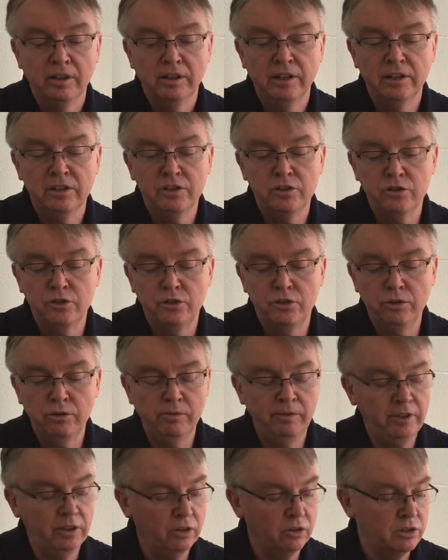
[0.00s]
It's 2
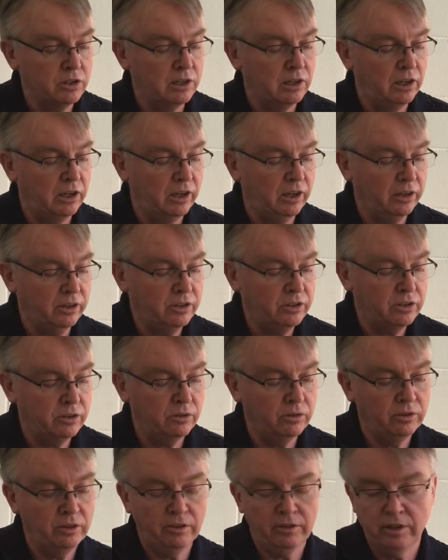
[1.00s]
meters long,
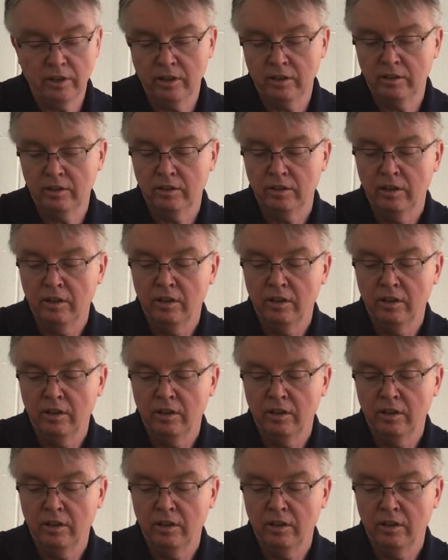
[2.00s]
so you've got